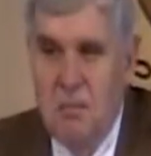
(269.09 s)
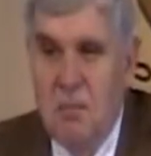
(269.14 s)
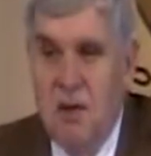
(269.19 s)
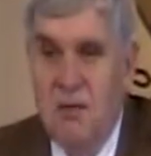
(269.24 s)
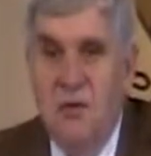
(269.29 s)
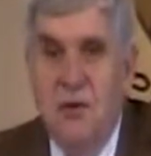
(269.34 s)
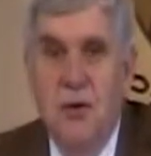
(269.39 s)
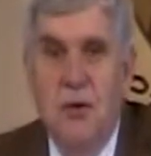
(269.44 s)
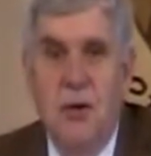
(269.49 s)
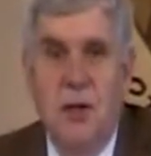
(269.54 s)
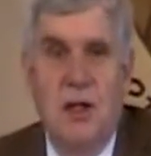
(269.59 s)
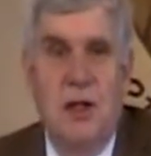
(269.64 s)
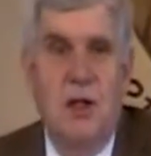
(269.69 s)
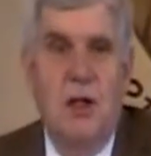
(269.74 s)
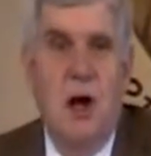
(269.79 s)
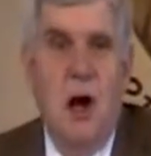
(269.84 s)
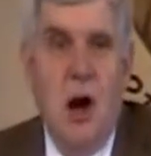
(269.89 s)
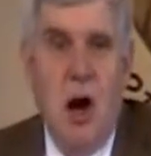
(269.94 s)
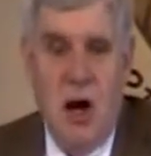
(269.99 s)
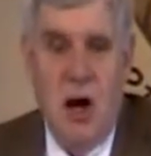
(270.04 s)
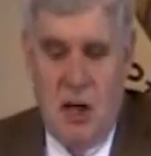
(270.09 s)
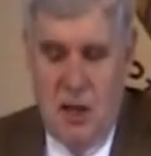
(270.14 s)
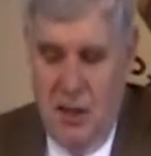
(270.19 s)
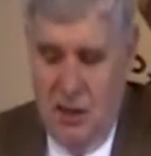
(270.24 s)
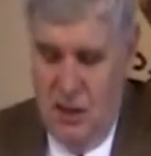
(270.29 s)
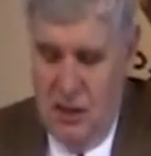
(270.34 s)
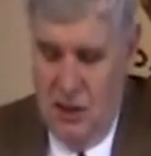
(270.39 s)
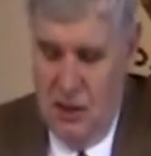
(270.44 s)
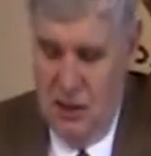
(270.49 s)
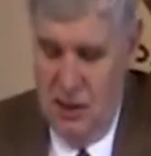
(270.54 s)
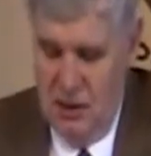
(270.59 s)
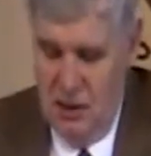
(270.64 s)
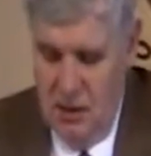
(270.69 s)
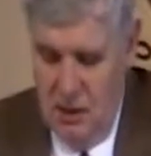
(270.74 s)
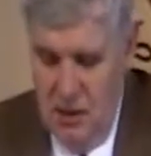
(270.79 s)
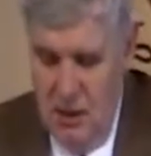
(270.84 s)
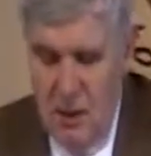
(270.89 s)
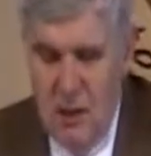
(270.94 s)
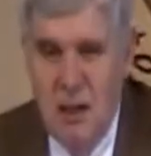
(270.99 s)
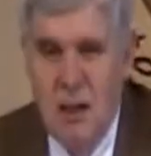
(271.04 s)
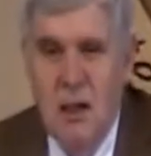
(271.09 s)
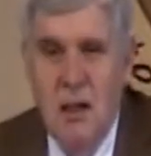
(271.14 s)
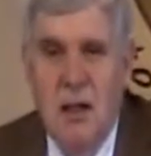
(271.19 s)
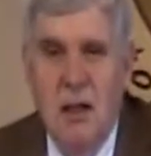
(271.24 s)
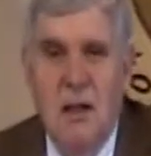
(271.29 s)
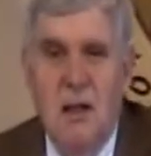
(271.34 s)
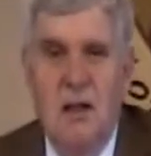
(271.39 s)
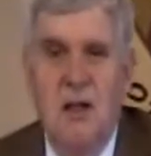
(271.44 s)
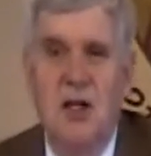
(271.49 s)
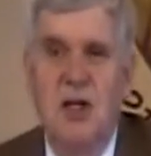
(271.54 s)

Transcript: But if you're in the darkness, then